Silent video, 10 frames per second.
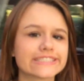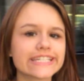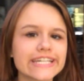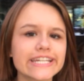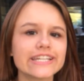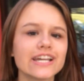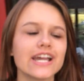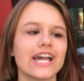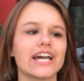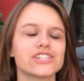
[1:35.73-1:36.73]
tea
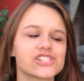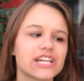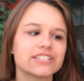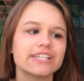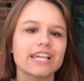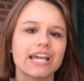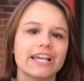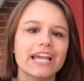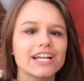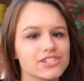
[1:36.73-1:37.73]
and chatting and
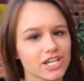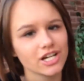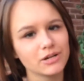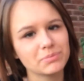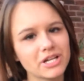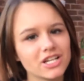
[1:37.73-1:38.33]
catching up,